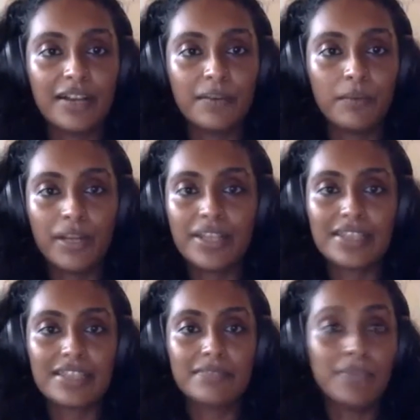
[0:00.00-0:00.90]
What does
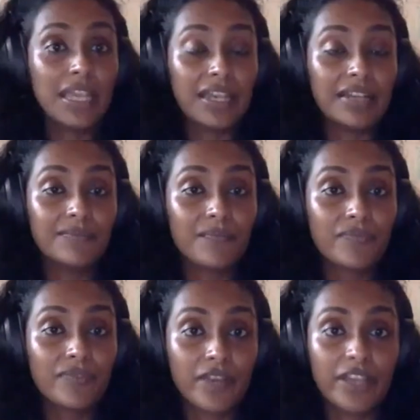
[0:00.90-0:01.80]
this mean?
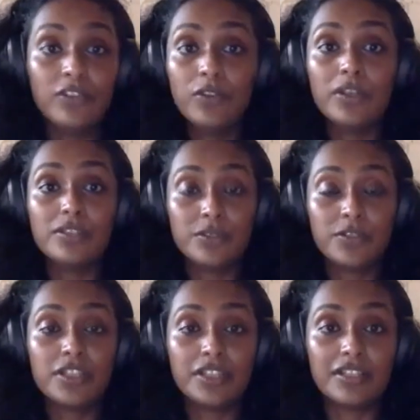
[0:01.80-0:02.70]
Right? You know it's
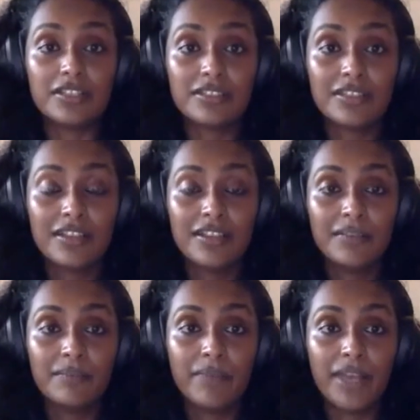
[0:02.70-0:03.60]
nutritious,
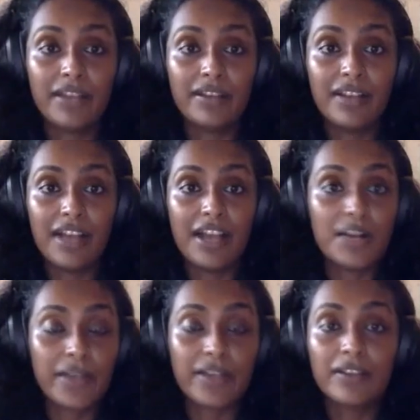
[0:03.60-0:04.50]
but how
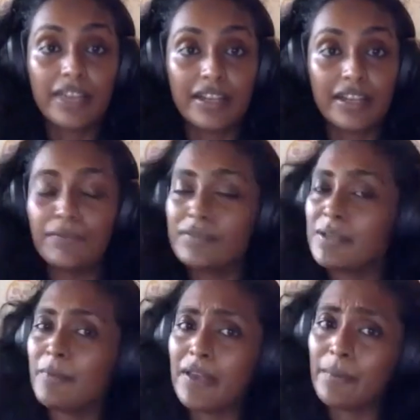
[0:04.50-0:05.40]
do I cook it? And
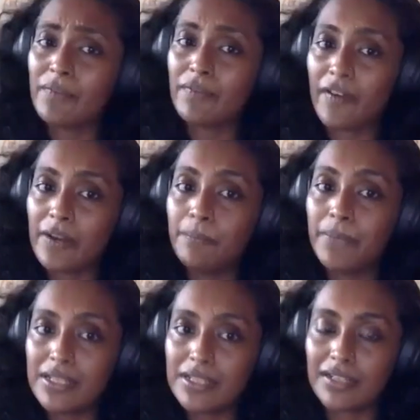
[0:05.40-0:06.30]
some of them are very
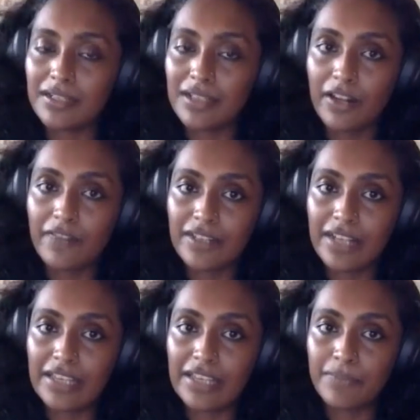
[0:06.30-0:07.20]
bitter. A lot of the
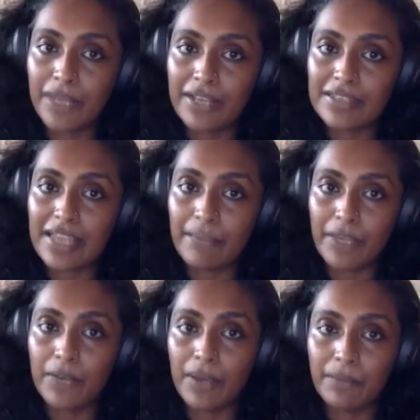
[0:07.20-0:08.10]
native plants can be
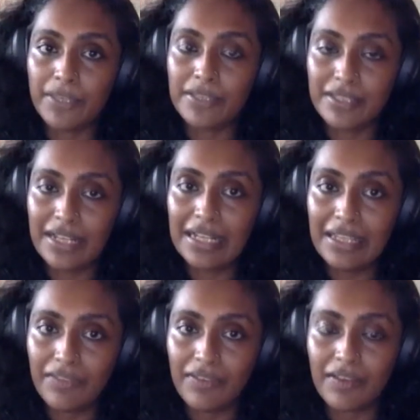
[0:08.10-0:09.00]
quite bitter. The
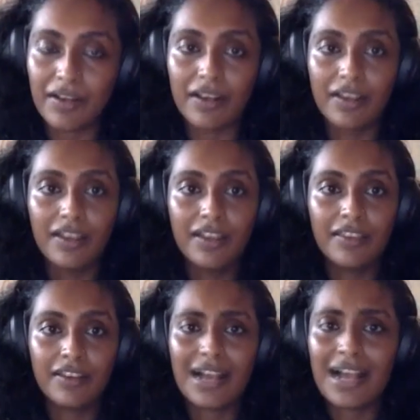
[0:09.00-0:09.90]
leaves, they're
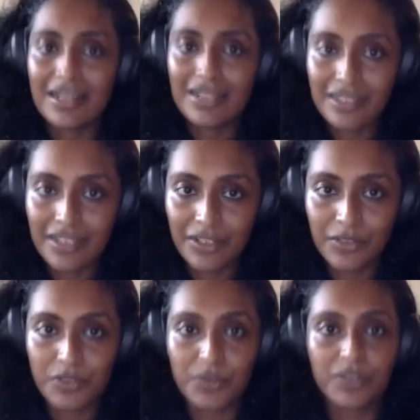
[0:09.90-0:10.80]
hardier than
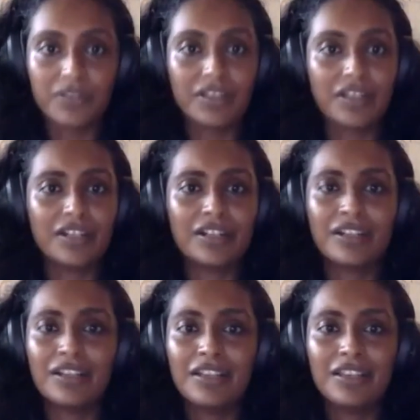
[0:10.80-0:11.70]
usual. They're
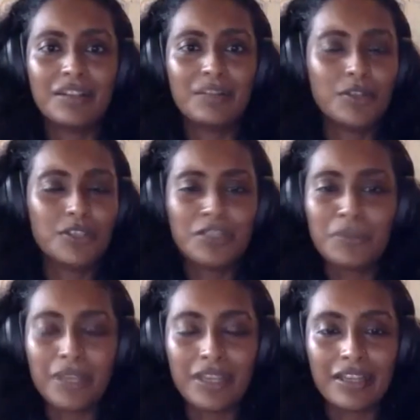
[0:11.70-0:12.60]
more
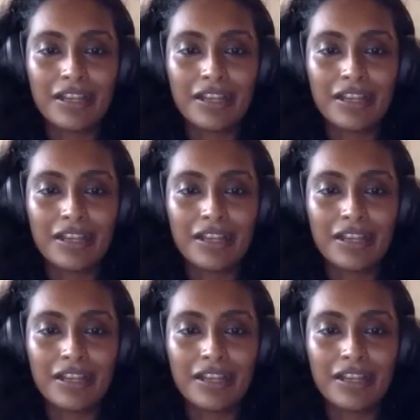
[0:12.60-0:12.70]
chewy.